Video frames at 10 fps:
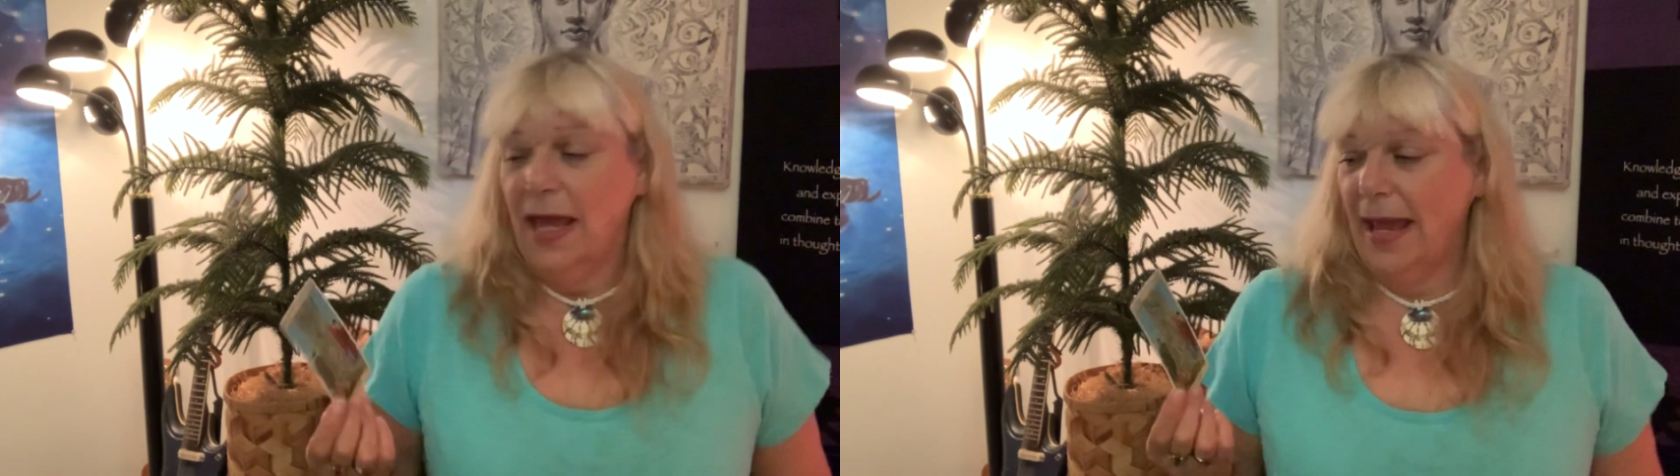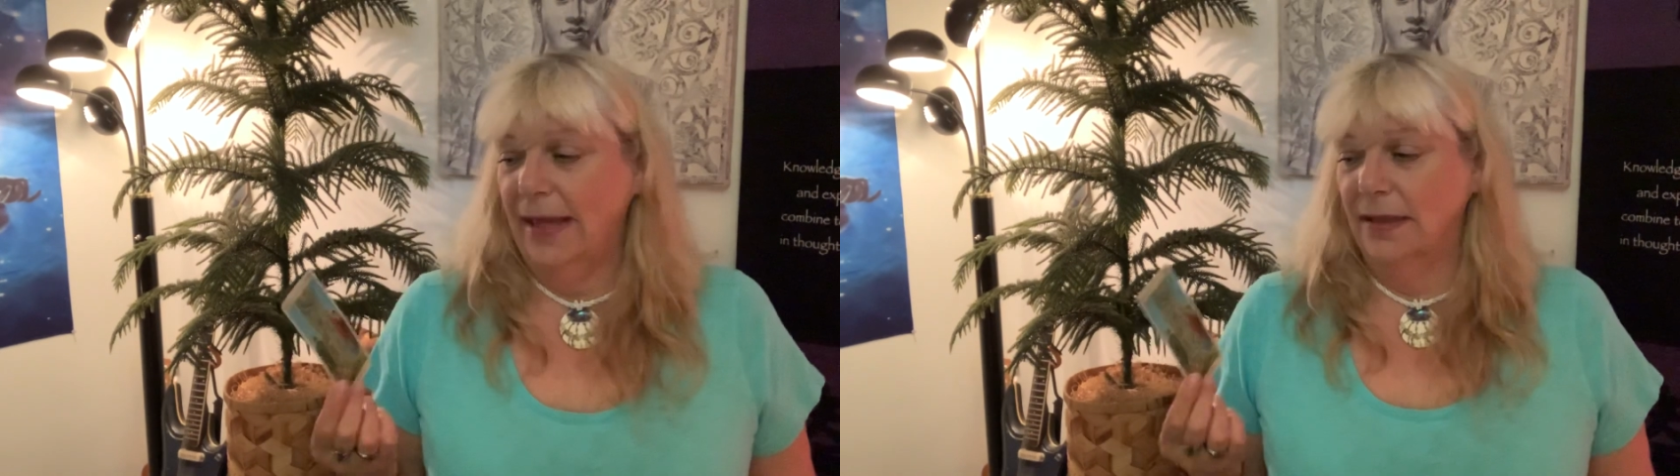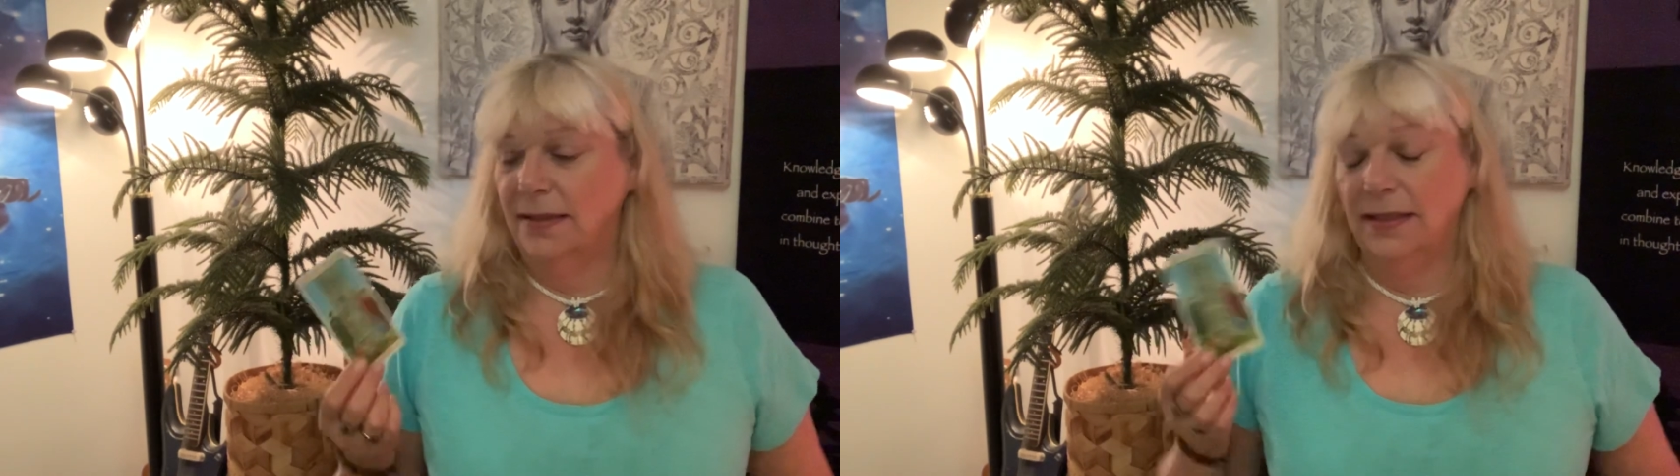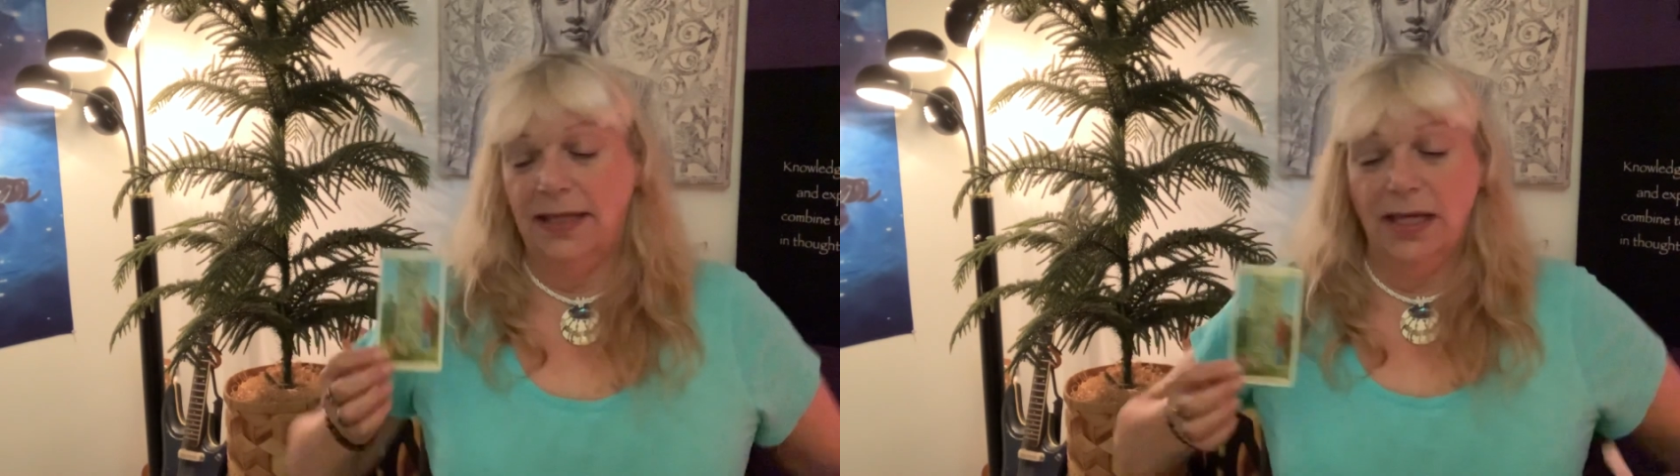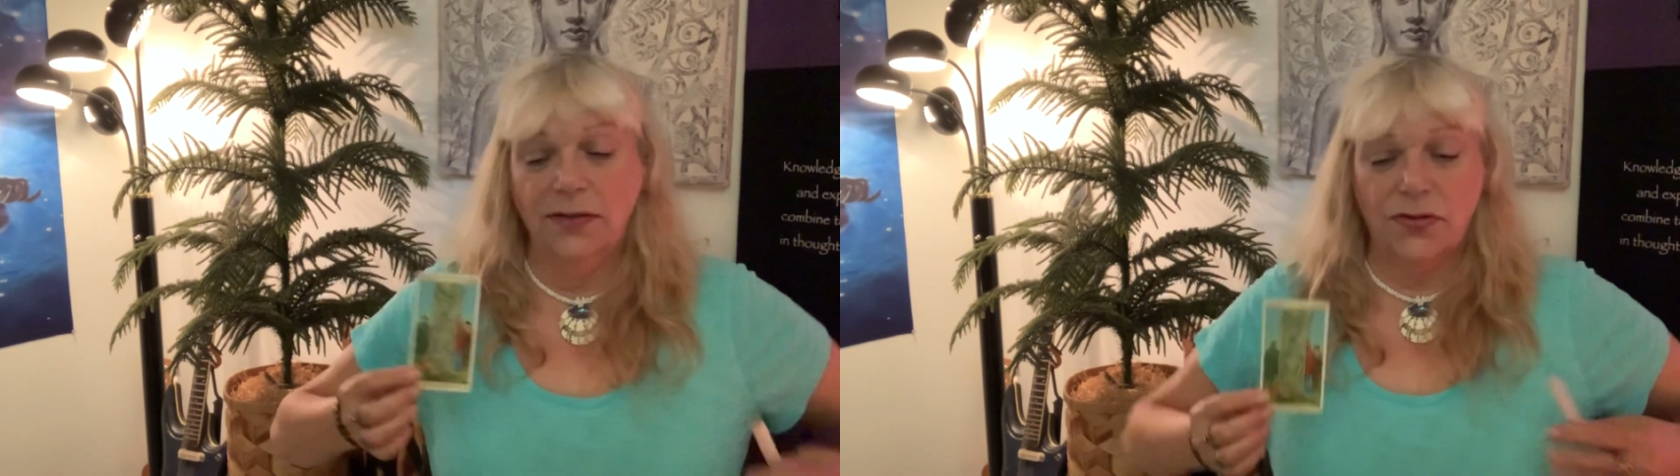And the
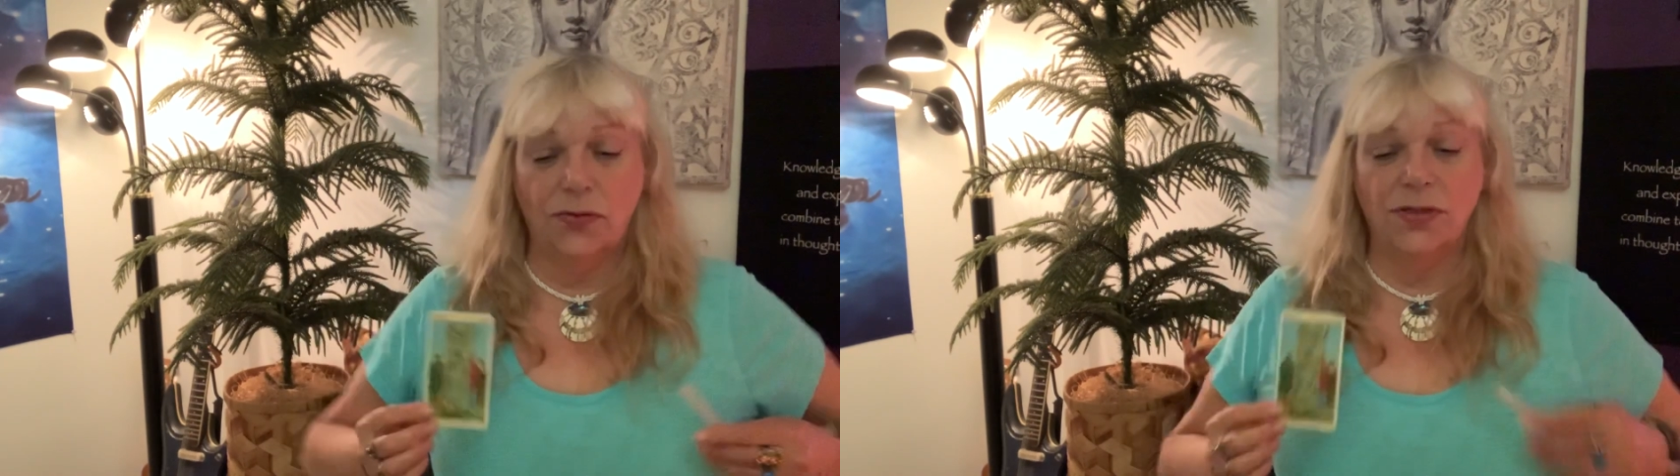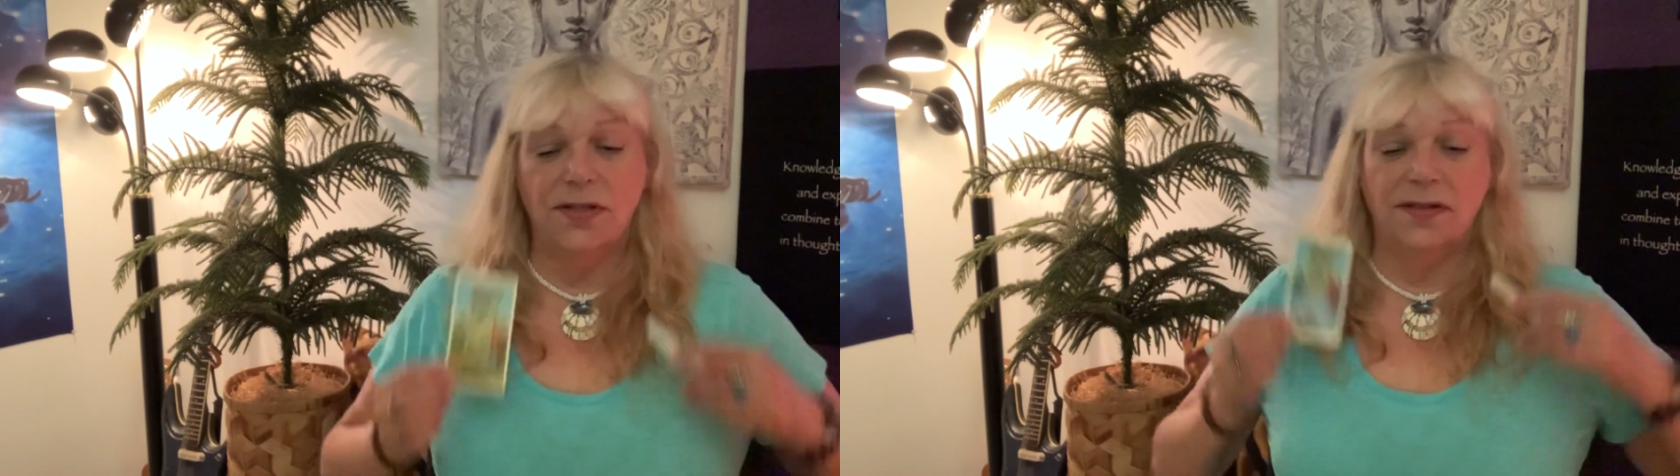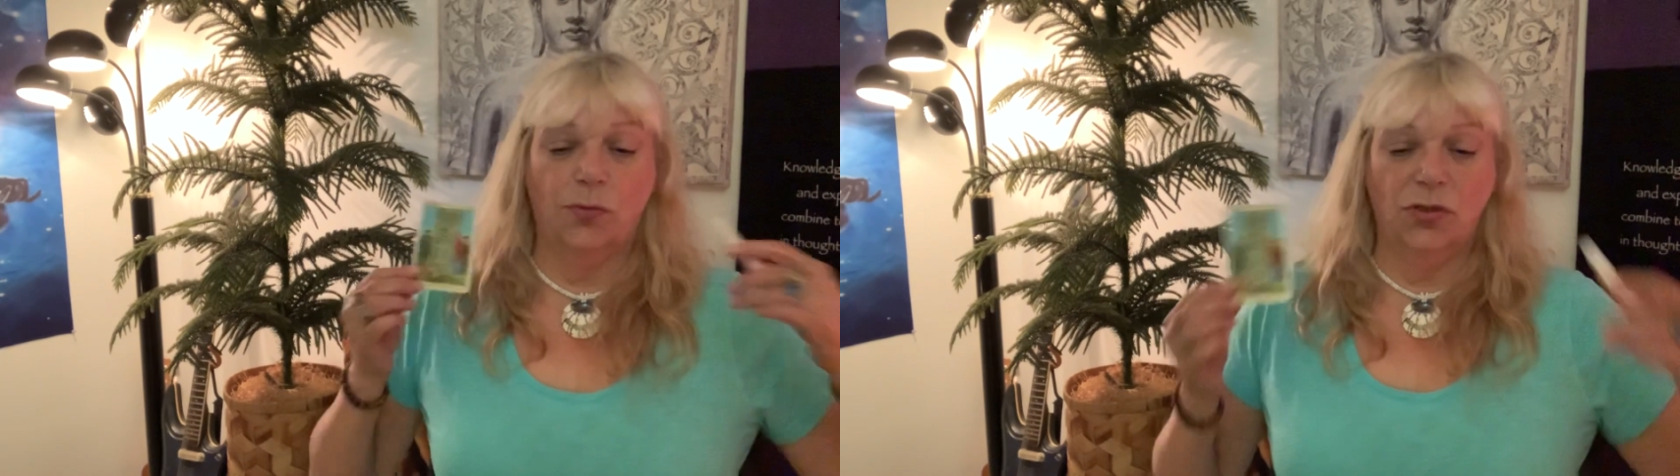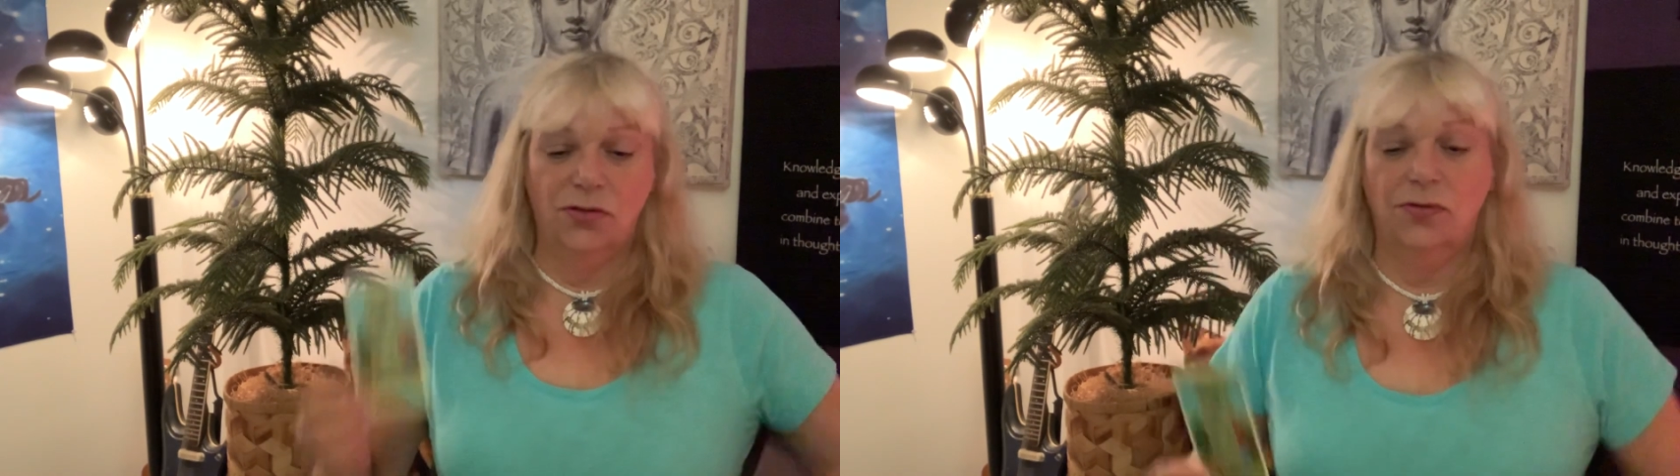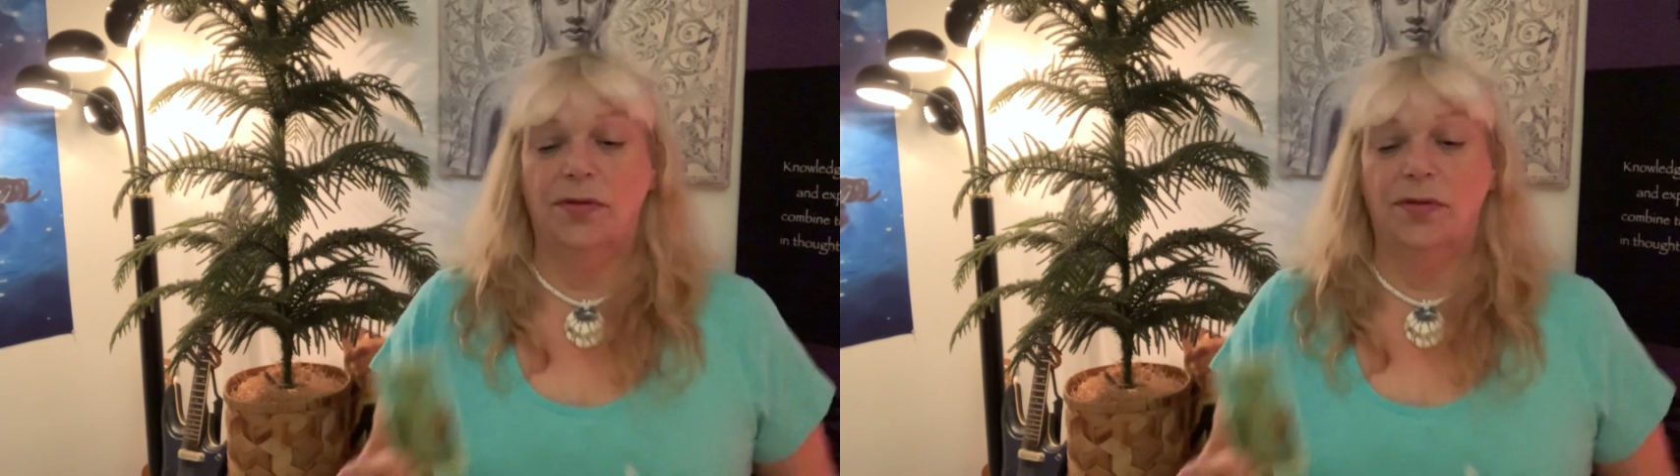King of Swords is someone who